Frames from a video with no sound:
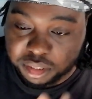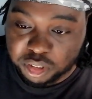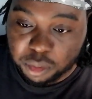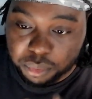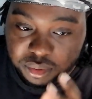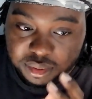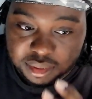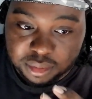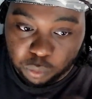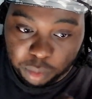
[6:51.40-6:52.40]
the
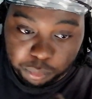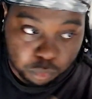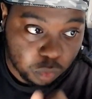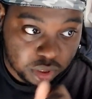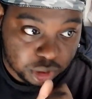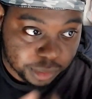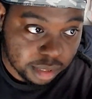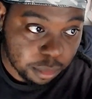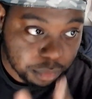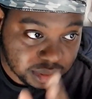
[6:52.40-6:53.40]
most what
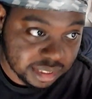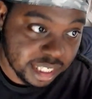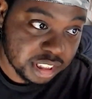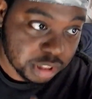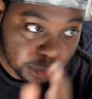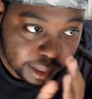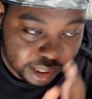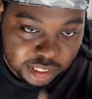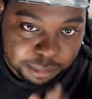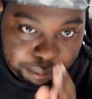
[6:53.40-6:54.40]
attracted the most attention, so I
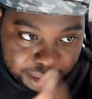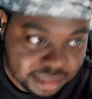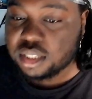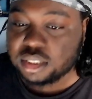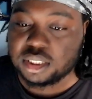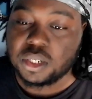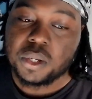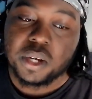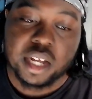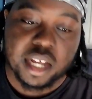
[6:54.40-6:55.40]
couldn't miss it.
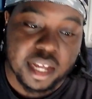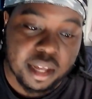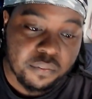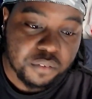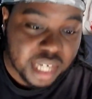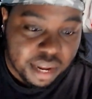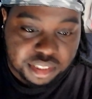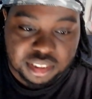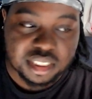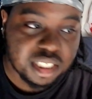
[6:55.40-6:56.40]
So for now, I
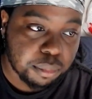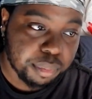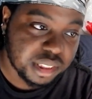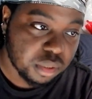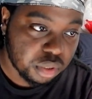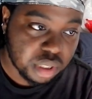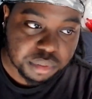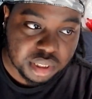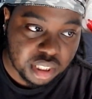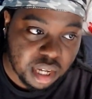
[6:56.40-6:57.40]
just needed a placeholder. I
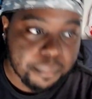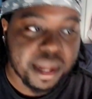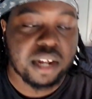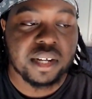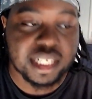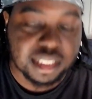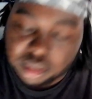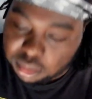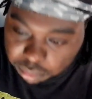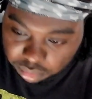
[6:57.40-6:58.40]
was gonna come back on it
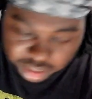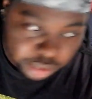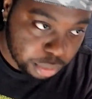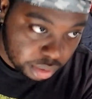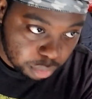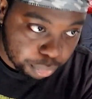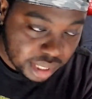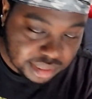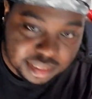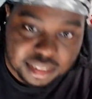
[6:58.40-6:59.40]
later on the
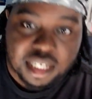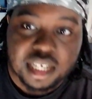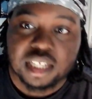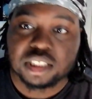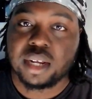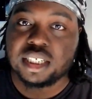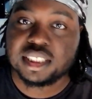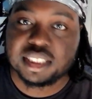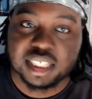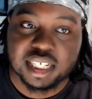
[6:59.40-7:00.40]
process, so I
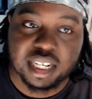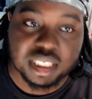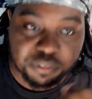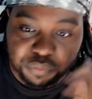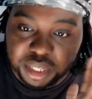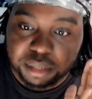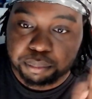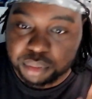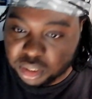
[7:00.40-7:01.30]
just did a sphere, put it